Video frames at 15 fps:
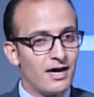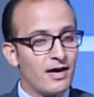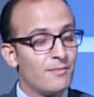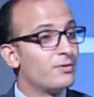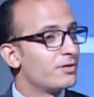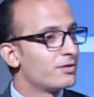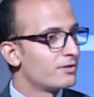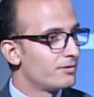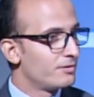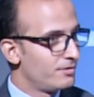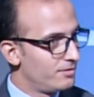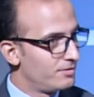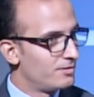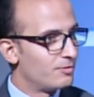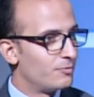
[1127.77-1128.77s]
a
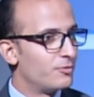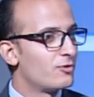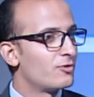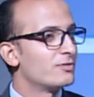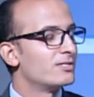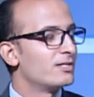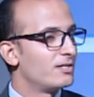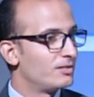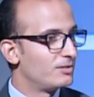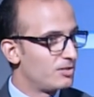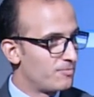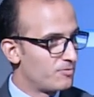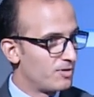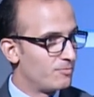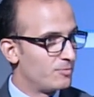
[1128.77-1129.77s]
miracle, which is the Grand
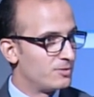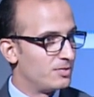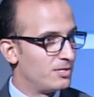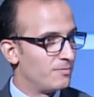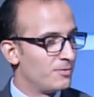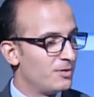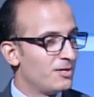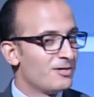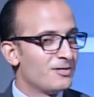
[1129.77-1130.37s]
Egyptian Museum.